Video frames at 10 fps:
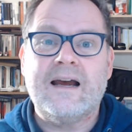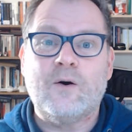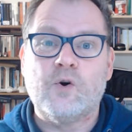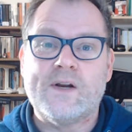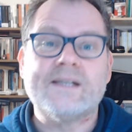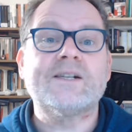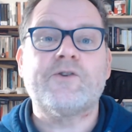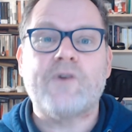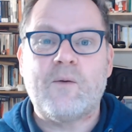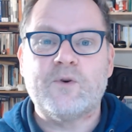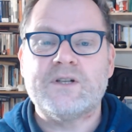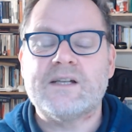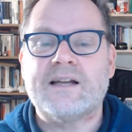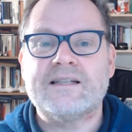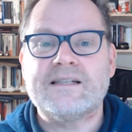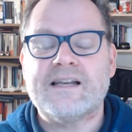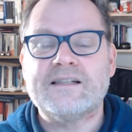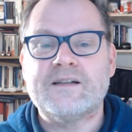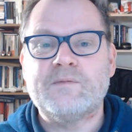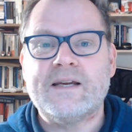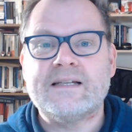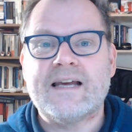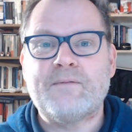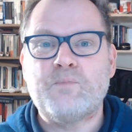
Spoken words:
or Instagram, which is @DecenteredMedia.